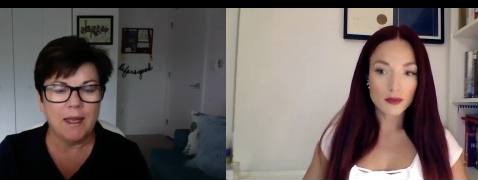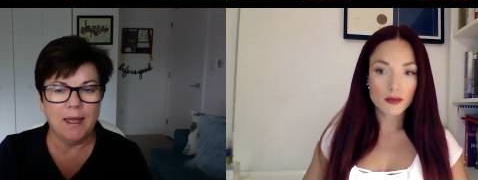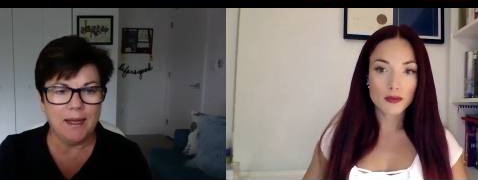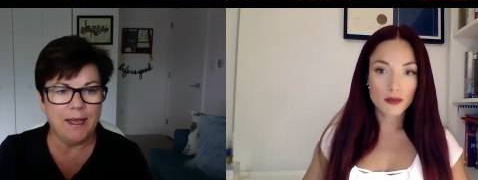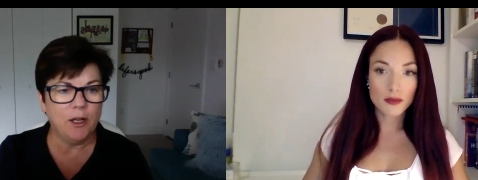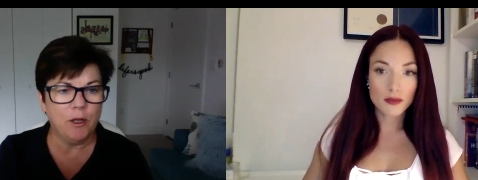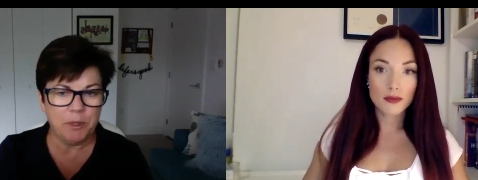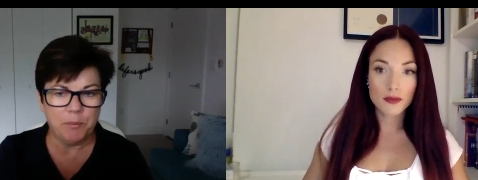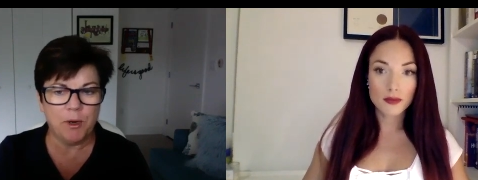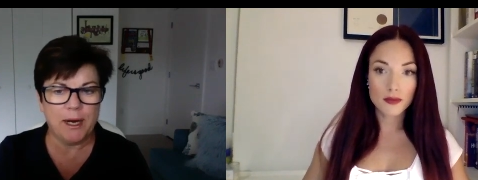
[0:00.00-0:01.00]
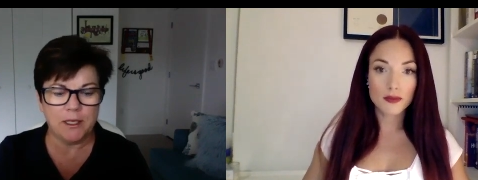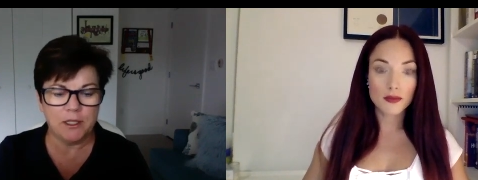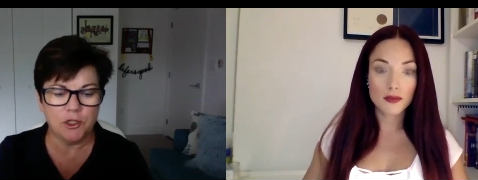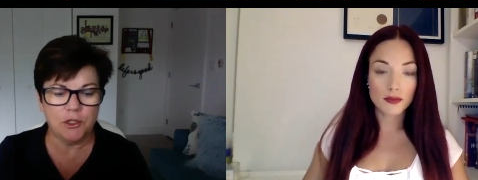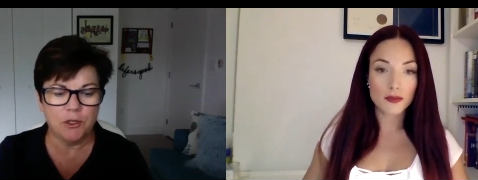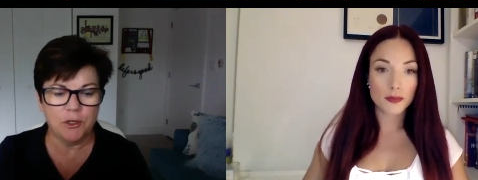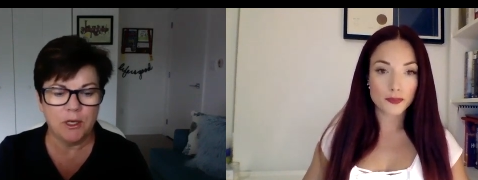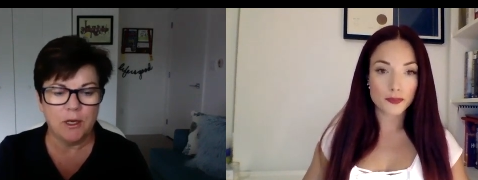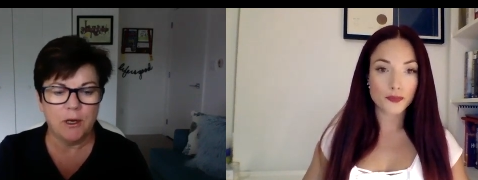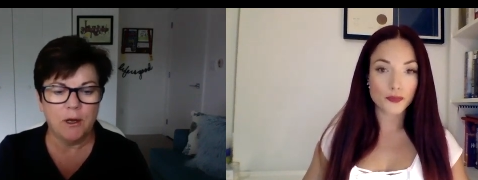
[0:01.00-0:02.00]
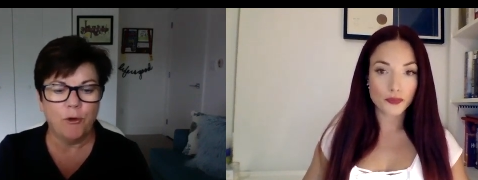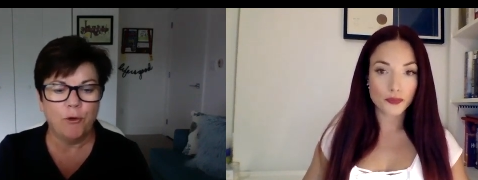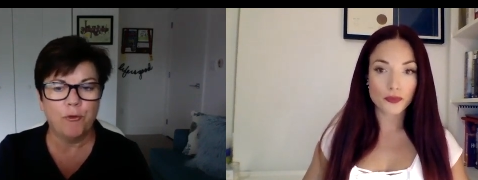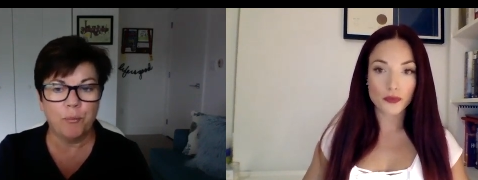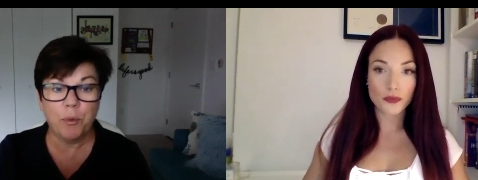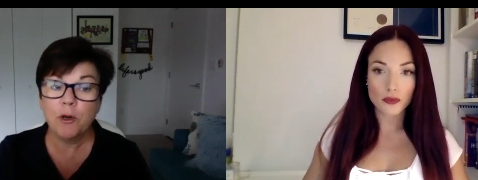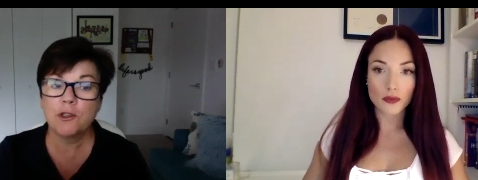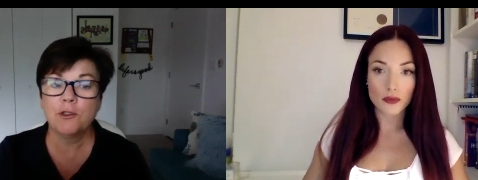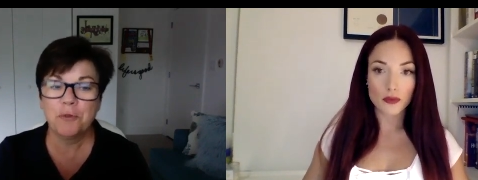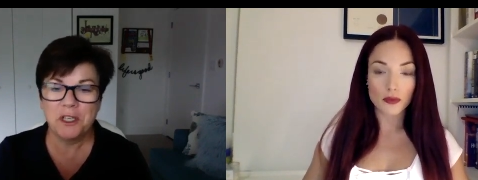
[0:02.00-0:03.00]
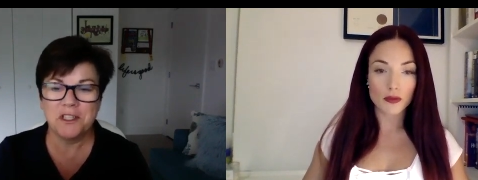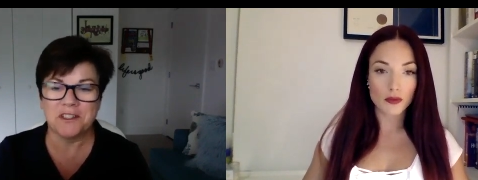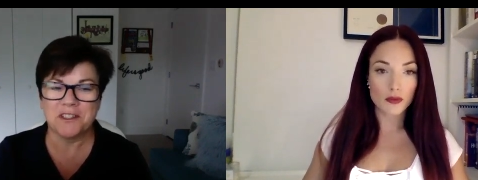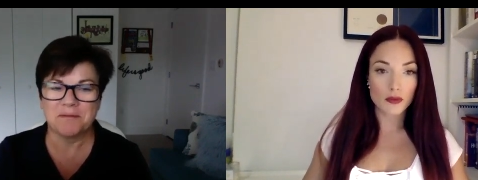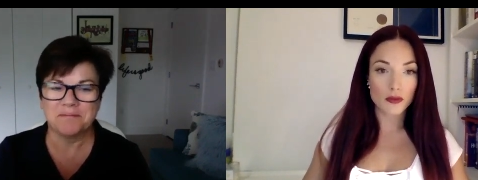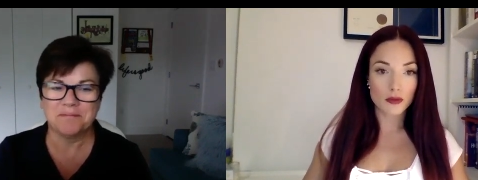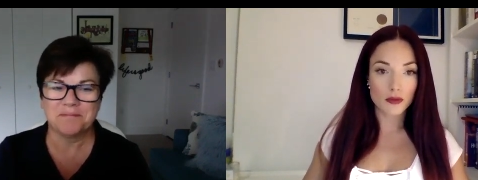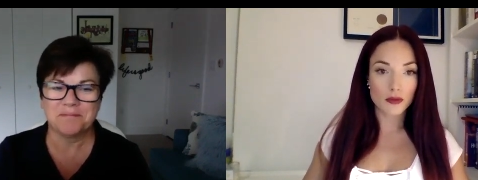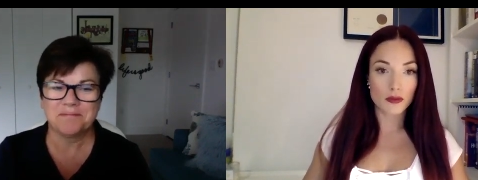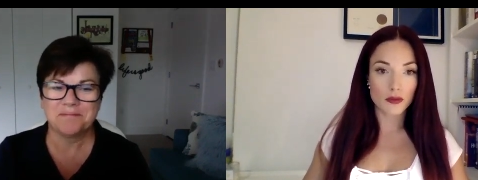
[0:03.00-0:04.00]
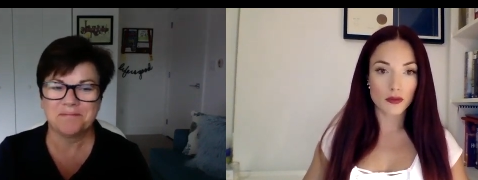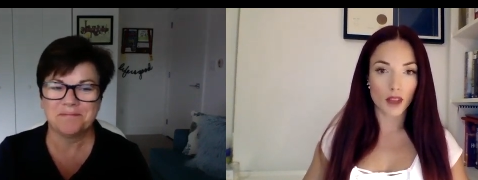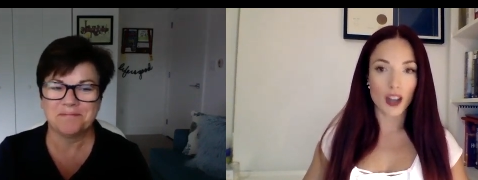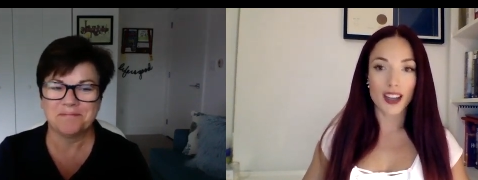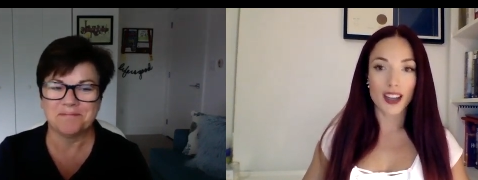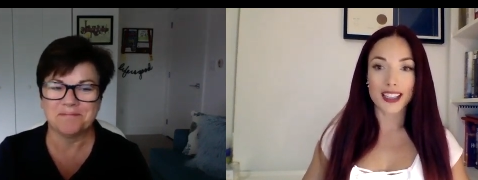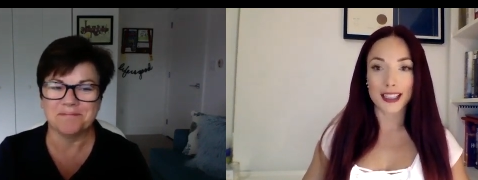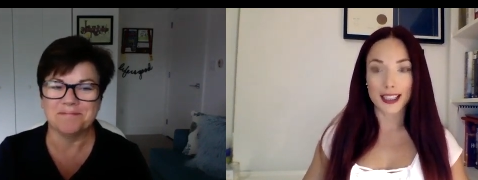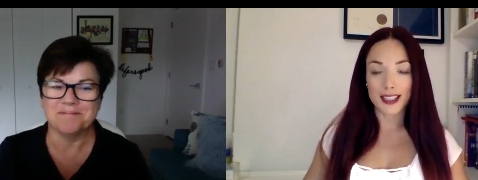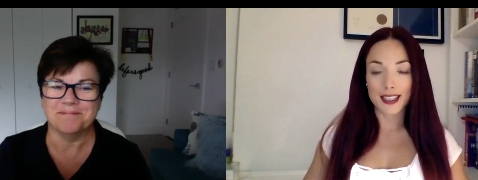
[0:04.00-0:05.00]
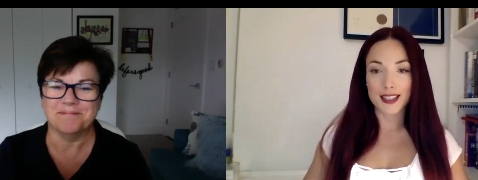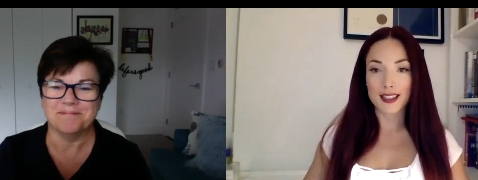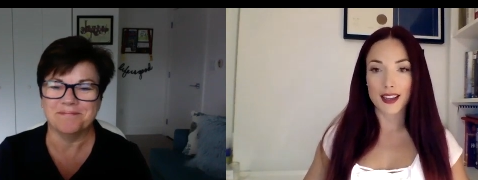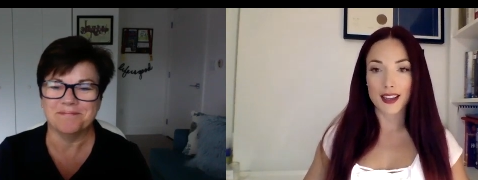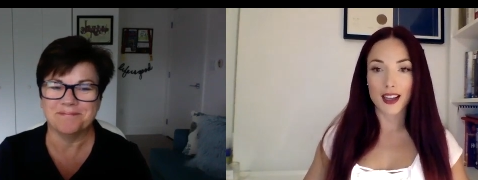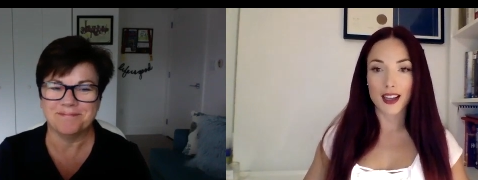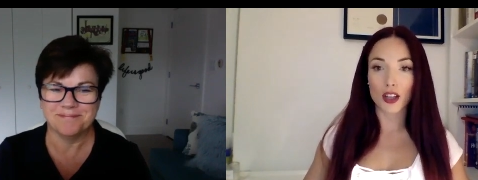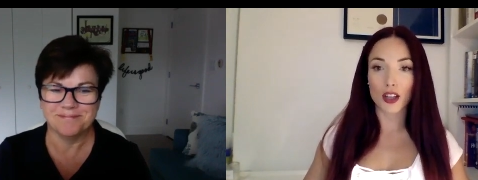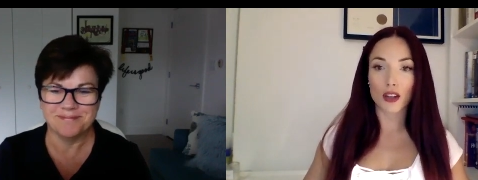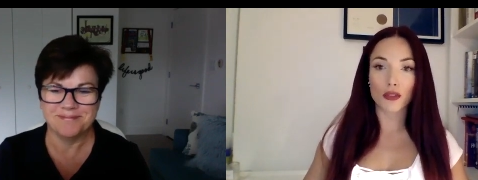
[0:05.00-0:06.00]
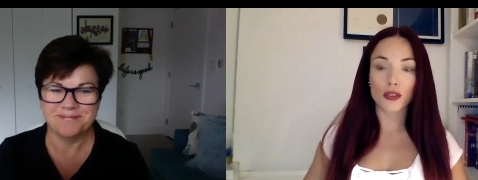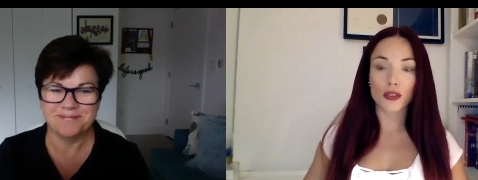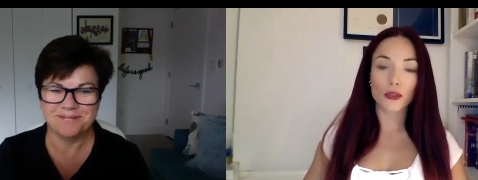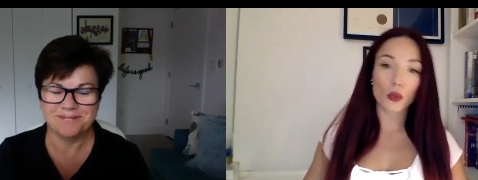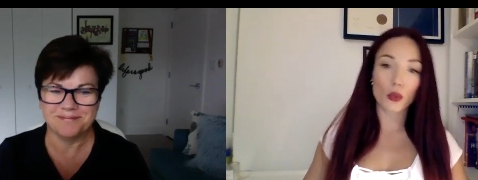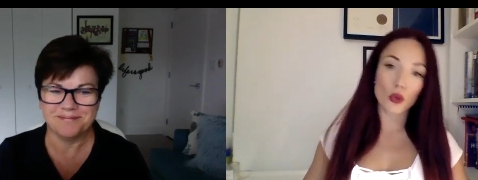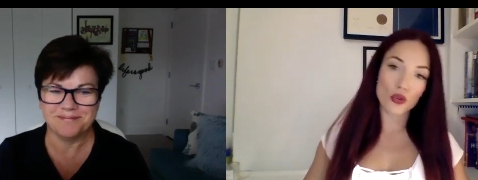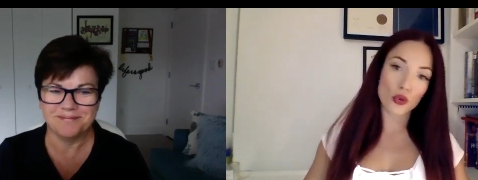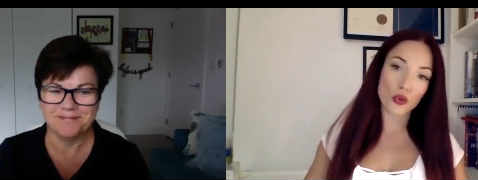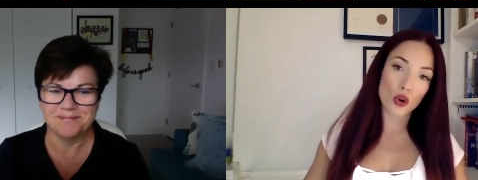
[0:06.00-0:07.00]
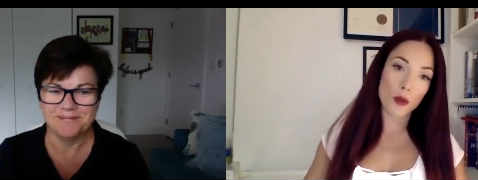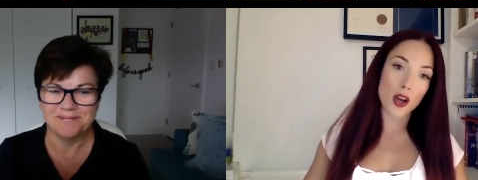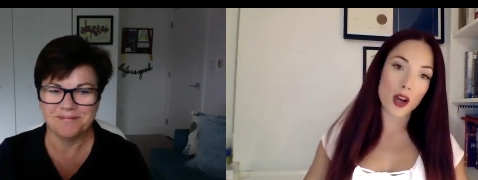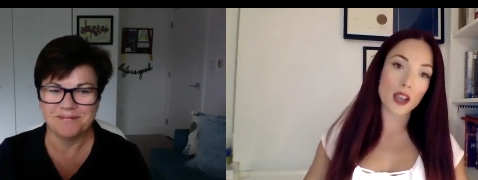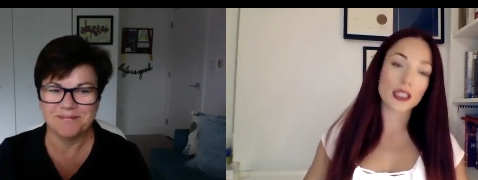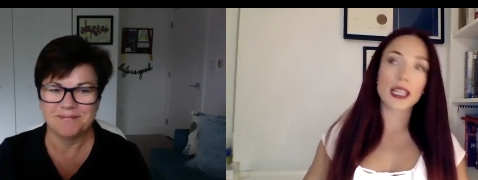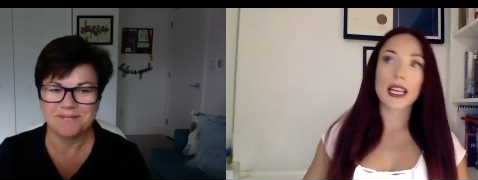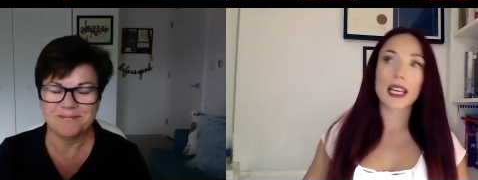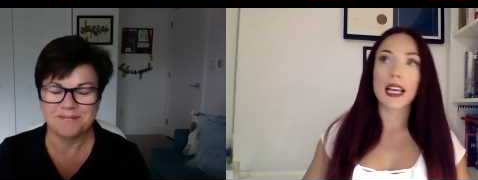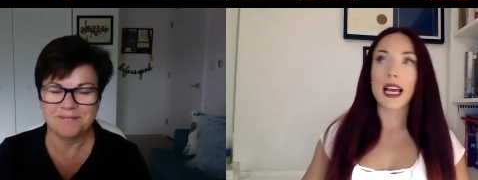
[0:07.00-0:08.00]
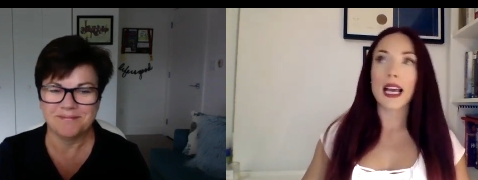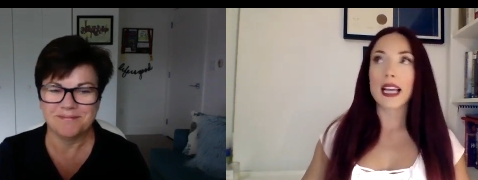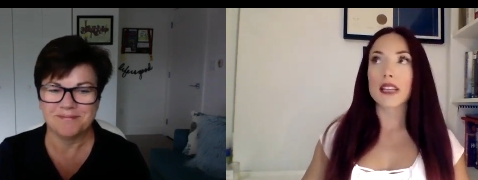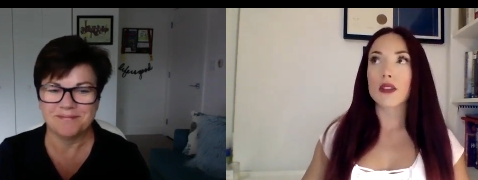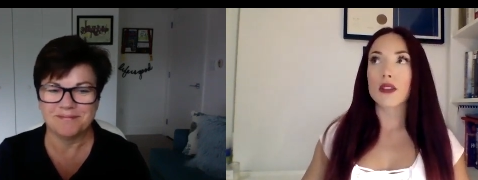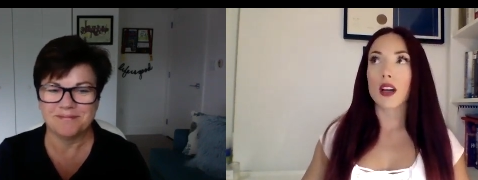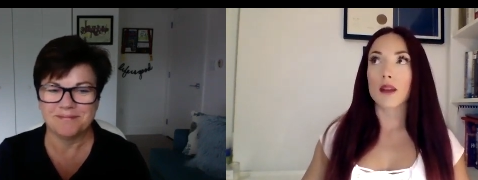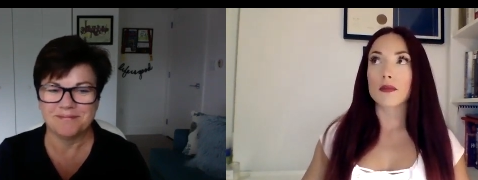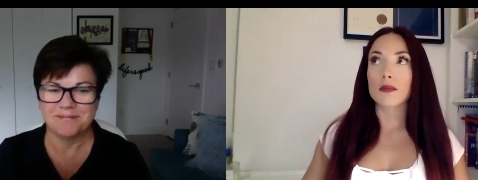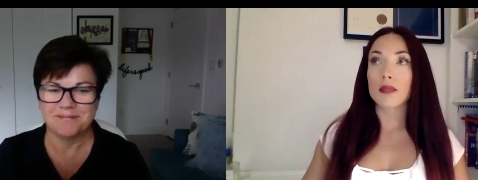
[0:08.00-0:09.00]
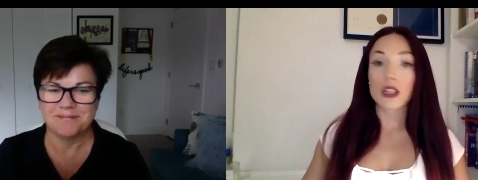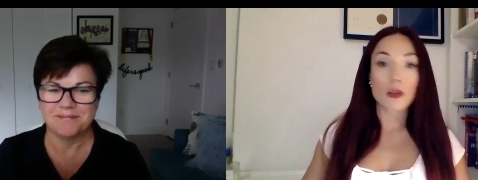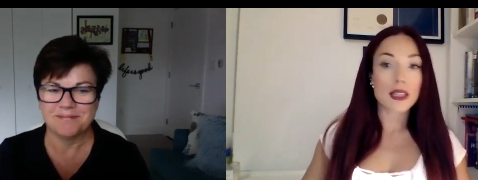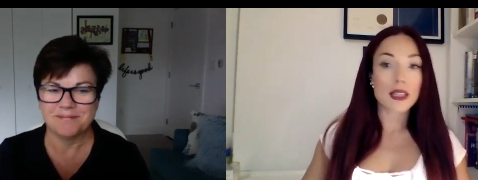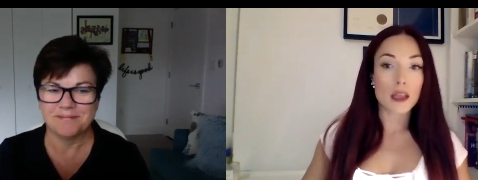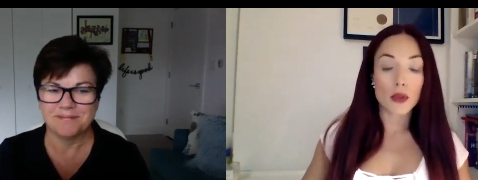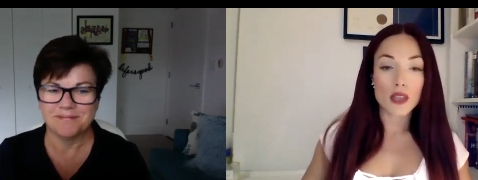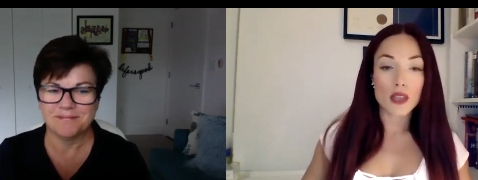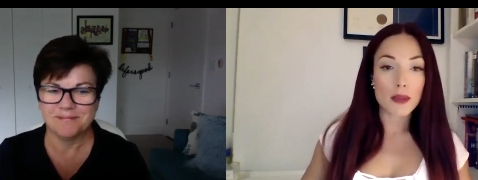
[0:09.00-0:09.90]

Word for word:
Speaker 1: an NLP practitioner for personal reasons.
Speaker 2: Yes, I had a lot of war trauma and um, domestic abuse in my